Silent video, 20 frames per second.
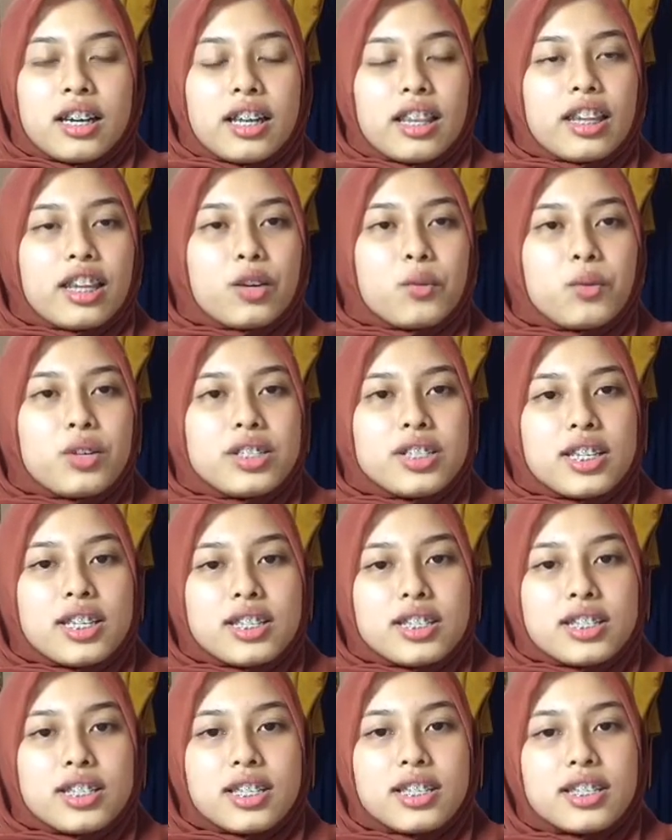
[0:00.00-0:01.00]
language
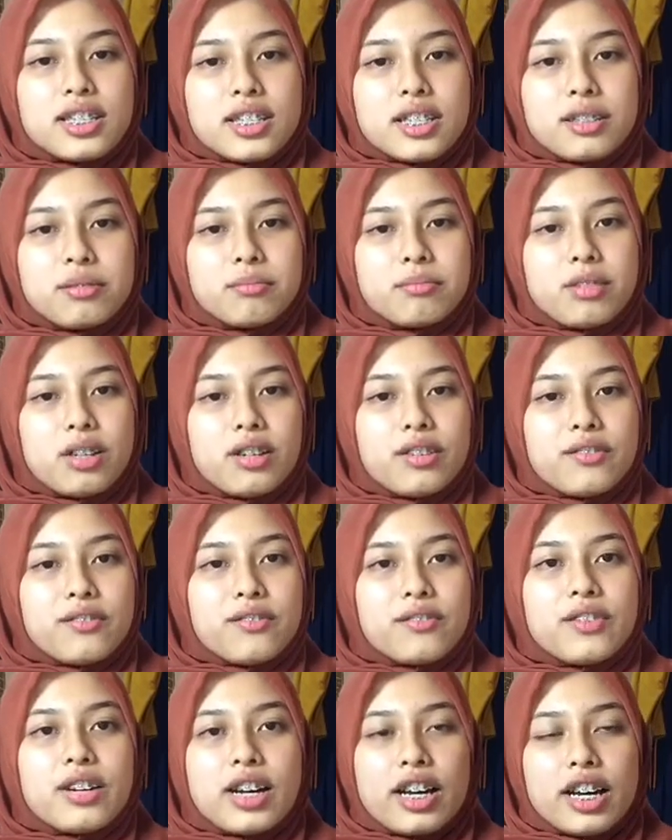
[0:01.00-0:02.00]
is system of
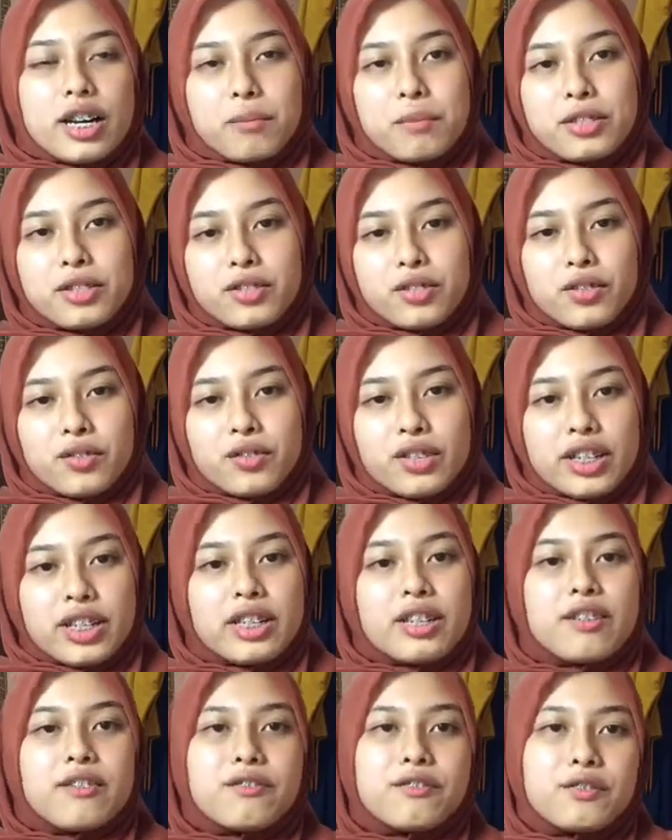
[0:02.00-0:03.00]

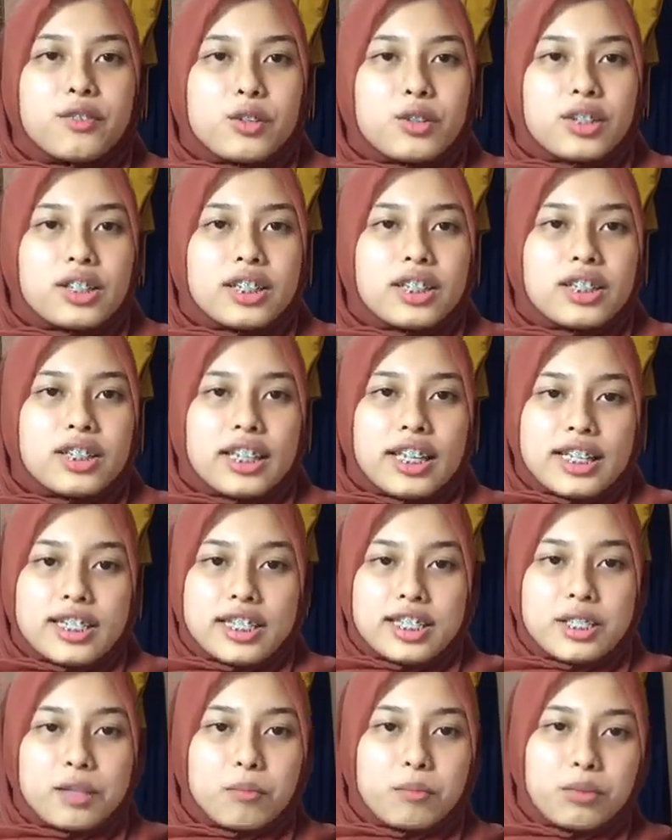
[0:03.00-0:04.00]
arbitrary, vocal, and
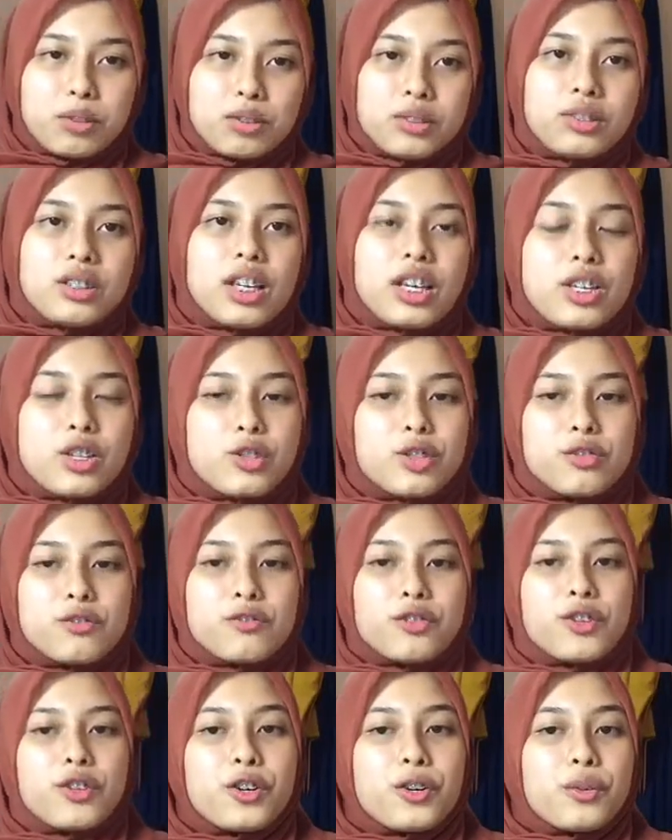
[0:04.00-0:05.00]
symbol used
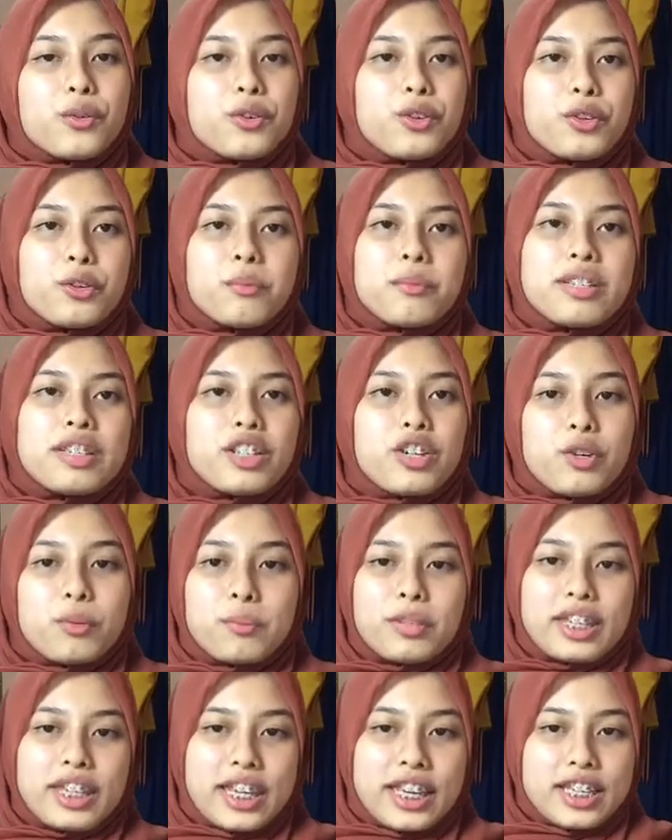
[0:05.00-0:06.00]
for human
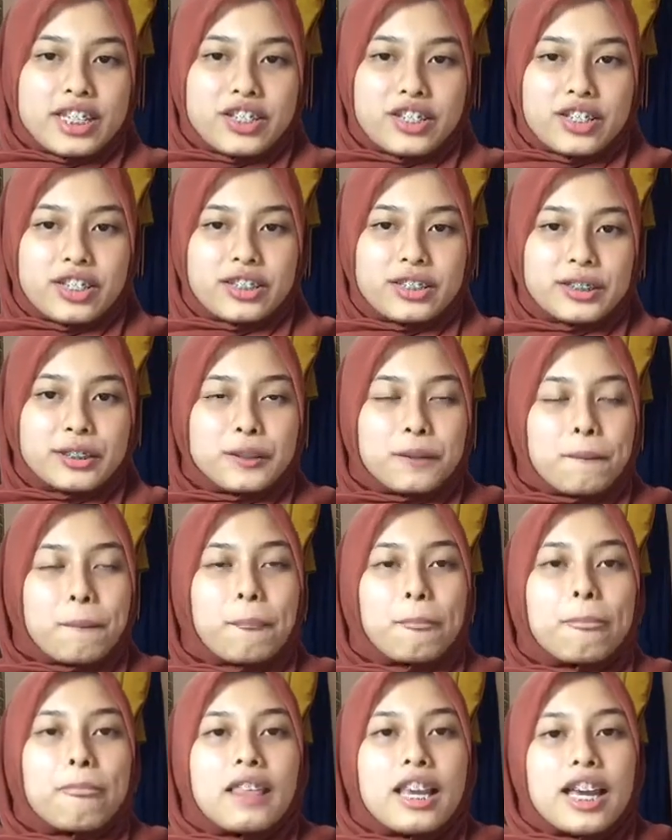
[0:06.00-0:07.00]
communication.
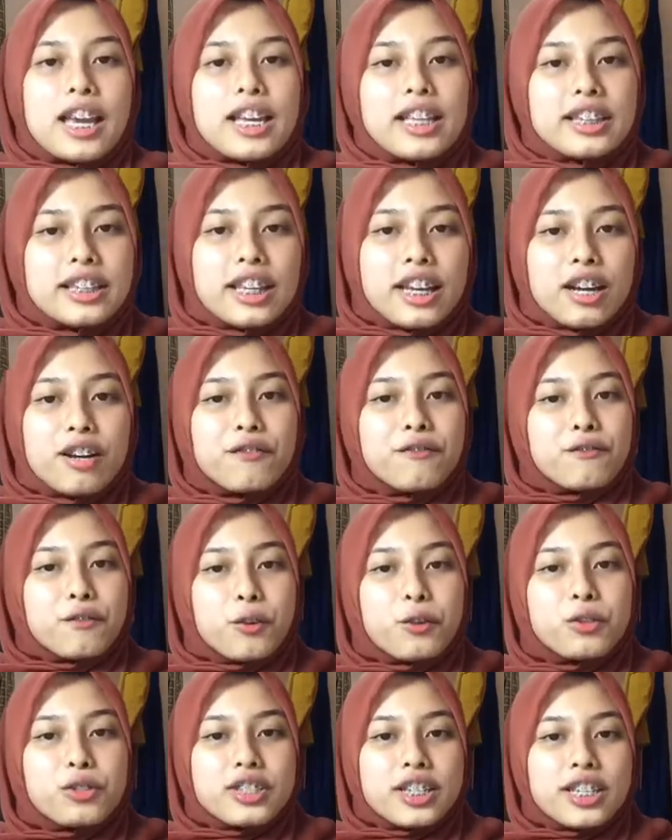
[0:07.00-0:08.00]
There are
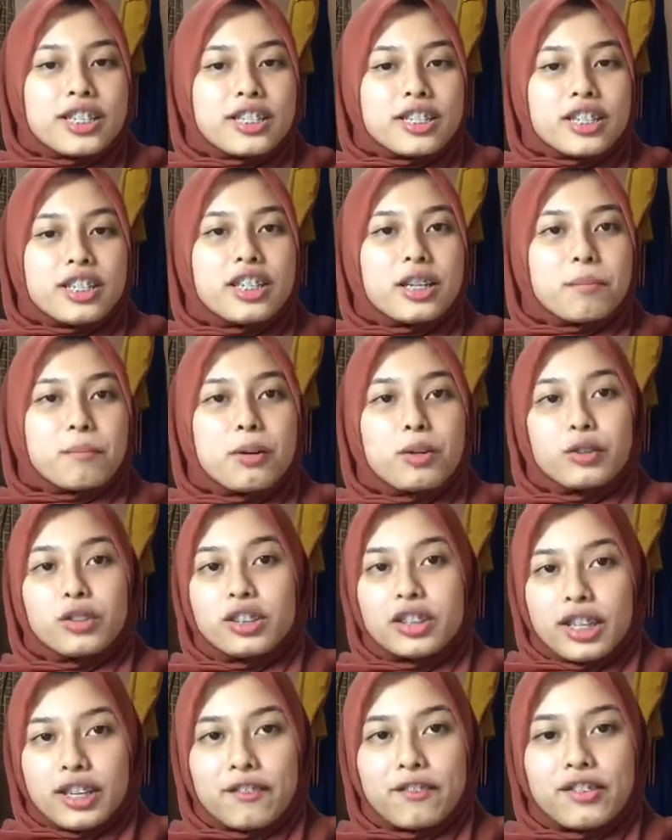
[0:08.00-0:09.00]
4 sections about the
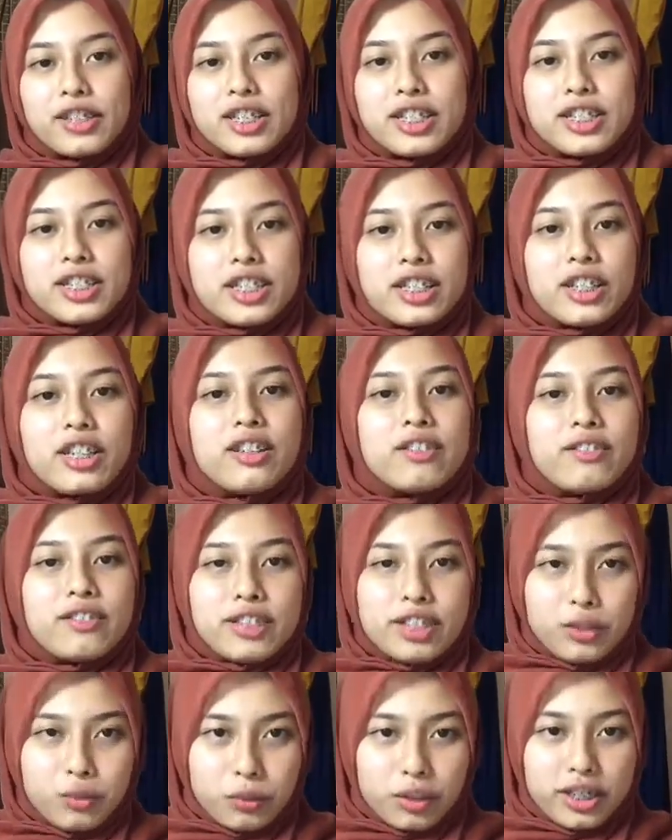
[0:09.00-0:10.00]
definition of
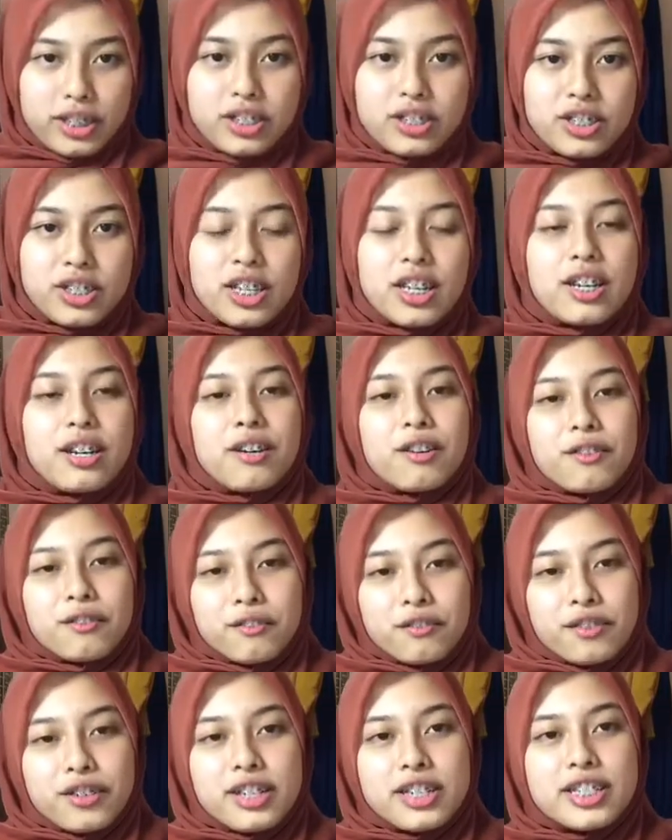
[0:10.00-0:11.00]
language.
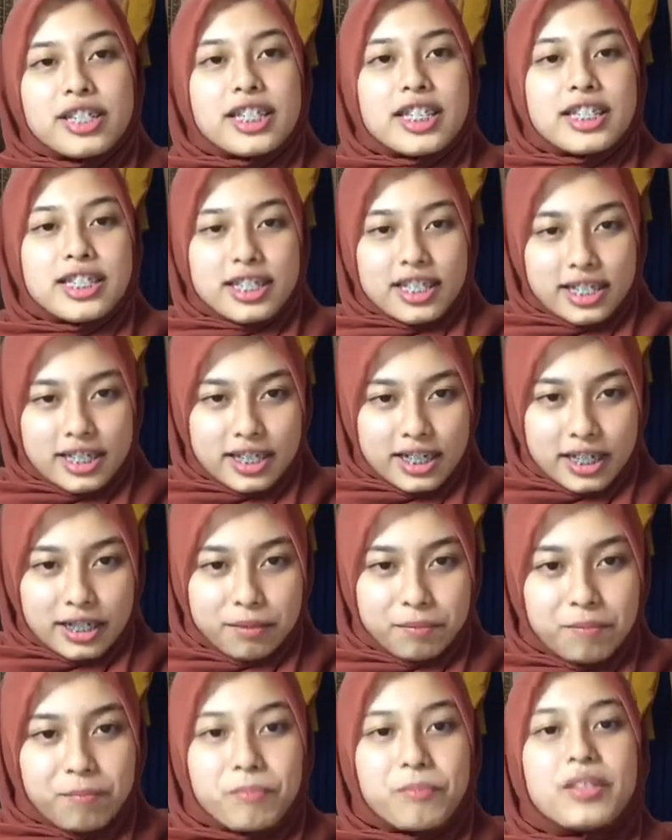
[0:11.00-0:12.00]
First is
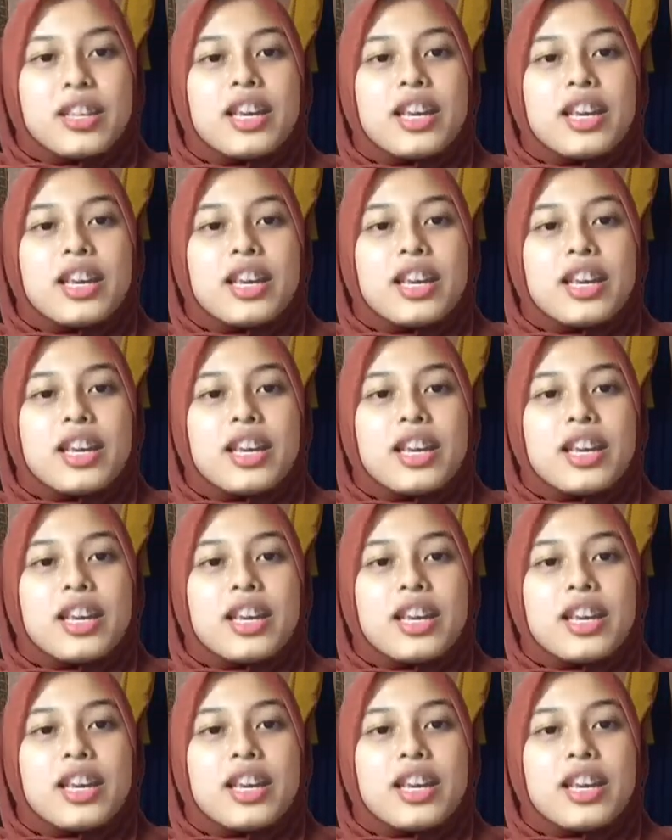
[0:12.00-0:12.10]
system,